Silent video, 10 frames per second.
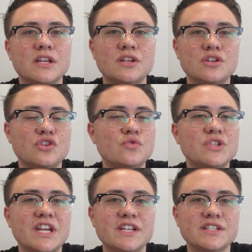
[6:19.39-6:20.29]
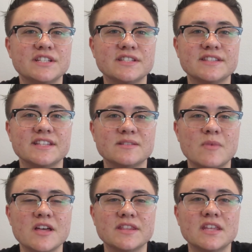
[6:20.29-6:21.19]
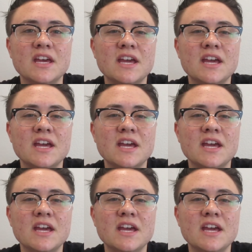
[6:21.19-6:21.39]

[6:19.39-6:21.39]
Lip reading: in new changes this month.